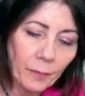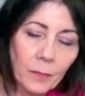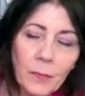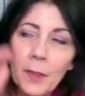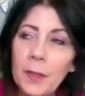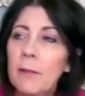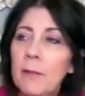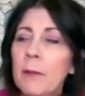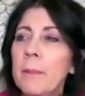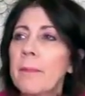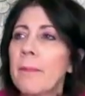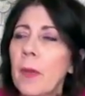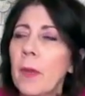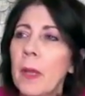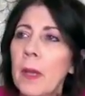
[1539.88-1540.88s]
Ten of them.
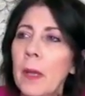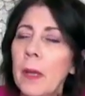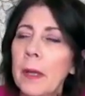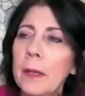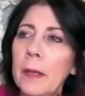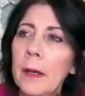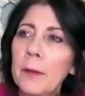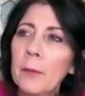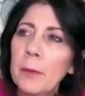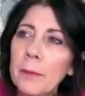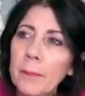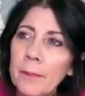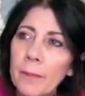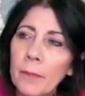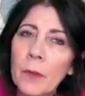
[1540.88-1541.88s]
An odd
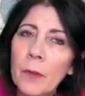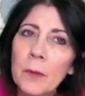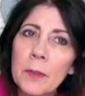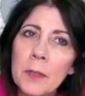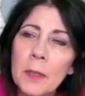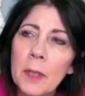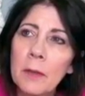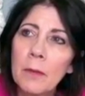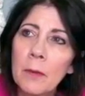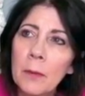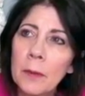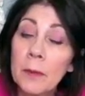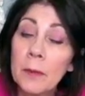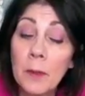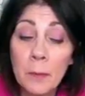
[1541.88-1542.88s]
one. No, it's an even
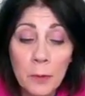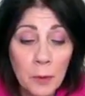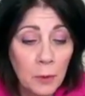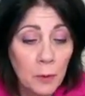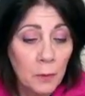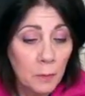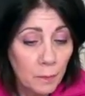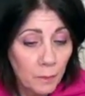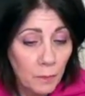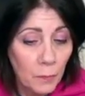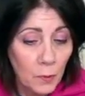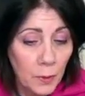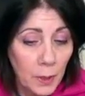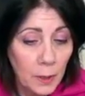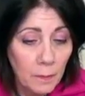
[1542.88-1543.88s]
one. Number two.
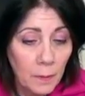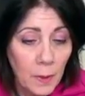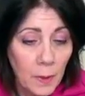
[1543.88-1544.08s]
Okay.